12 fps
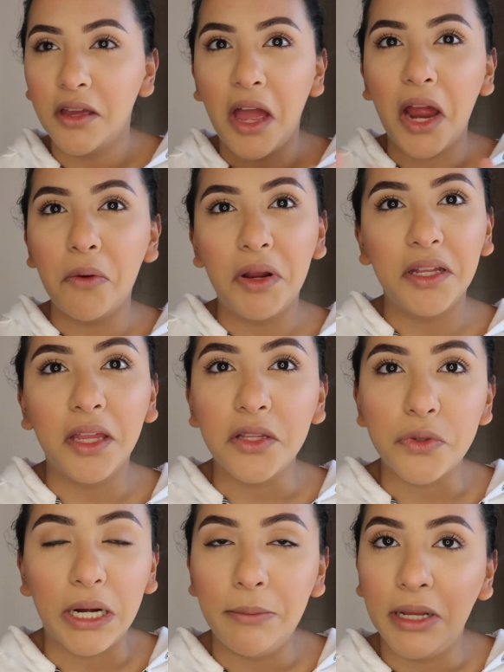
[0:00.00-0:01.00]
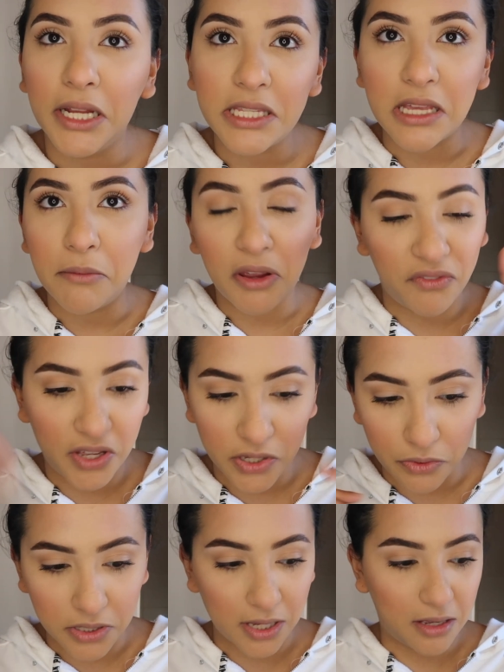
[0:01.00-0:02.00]
I waited like 20 minutes and my face
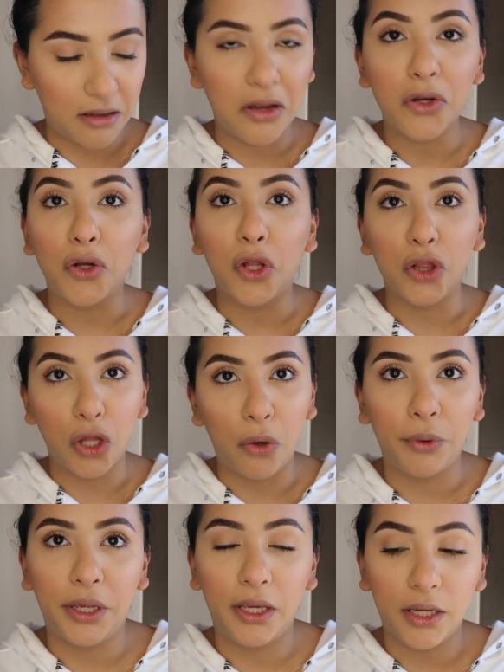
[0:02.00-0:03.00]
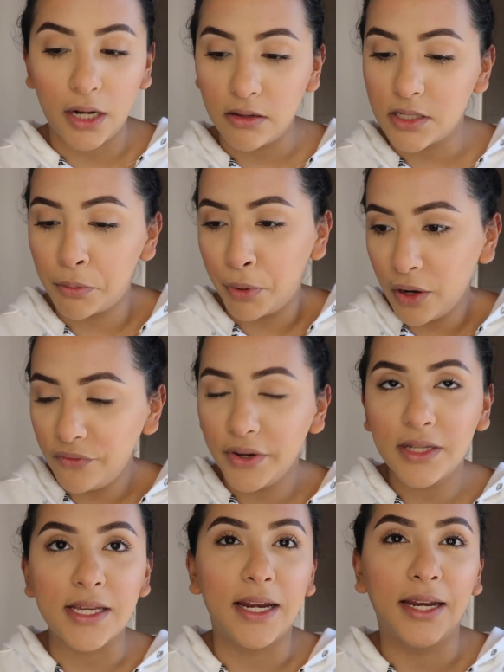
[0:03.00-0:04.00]
was like glowing and I was like,
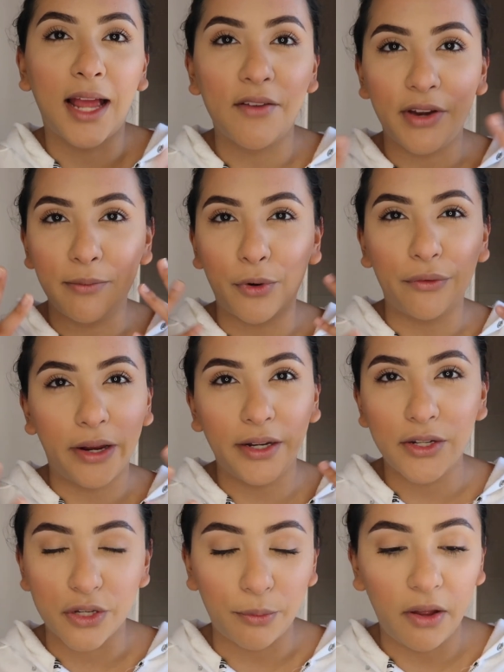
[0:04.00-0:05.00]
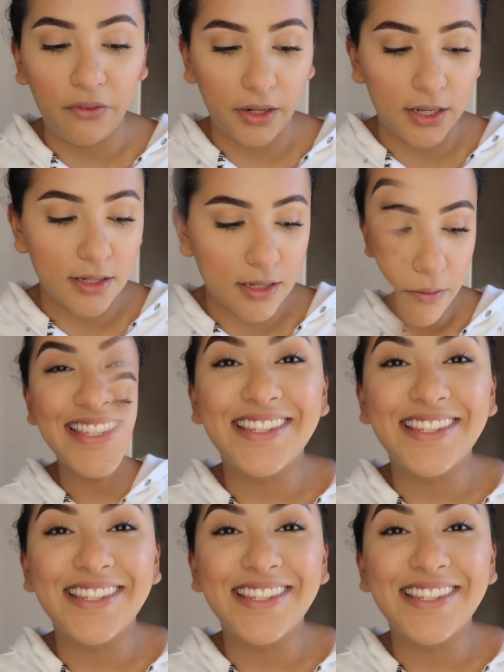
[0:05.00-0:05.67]
perfect. I didn't have any more redness or puffiness.